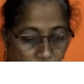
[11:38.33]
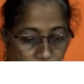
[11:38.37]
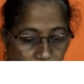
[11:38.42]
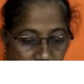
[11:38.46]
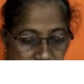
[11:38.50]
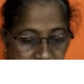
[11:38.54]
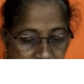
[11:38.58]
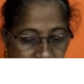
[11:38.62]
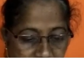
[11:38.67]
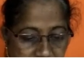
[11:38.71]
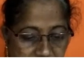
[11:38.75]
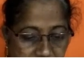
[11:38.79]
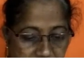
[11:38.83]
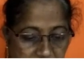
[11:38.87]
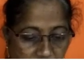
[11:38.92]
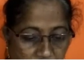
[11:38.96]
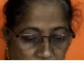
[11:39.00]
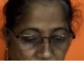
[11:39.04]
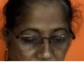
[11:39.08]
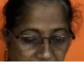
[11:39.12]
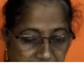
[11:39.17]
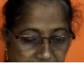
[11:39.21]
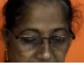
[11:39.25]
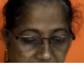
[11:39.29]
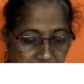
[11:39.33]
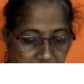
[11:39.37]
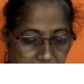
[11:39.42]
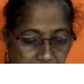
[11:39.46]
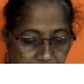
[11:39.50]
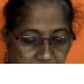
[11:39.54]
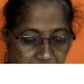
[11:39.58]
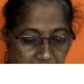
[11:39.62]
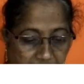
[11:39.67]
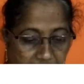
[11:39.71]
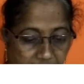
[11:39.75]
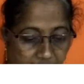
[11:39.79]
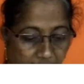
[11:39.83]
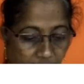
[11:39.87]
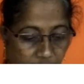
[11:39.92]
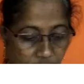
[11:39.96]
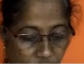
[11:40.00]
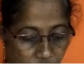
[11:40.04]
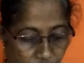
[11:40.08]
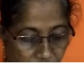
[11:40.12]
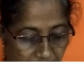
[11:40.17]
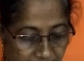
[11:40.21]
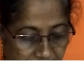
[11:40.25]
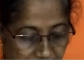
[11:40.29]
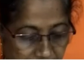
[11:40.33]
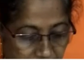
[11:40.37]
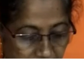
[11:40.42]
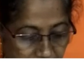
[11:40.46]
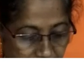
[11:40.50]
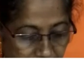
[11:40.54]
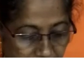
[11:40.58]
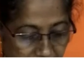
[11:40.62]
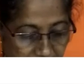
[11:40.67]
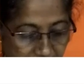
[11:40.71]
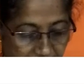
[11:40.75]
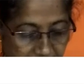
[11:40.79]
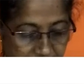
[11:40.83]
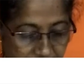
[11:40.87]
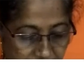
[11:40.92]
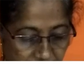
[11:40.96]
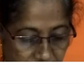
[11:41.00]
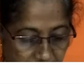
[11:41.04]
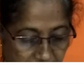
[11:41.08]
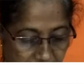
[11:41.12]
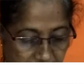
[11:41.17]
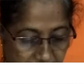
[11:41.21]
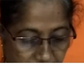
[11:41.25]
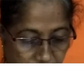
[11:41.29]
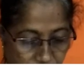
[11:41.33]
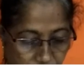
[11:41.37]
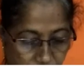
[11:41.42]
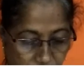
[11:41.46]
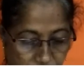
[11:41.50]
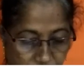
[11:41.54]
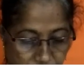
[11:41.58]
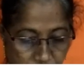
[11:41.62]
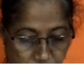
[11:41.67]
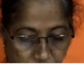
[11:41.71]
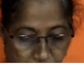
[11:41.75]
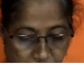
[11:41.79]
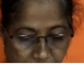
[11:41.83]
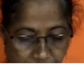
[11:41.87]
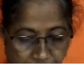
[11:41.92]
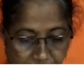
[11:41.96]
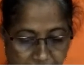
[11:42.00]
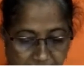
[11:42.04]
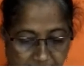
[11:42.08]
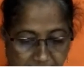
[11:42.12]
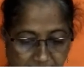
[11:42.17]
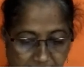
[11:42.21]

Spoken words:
What is a weather? Now the weather, as I told you,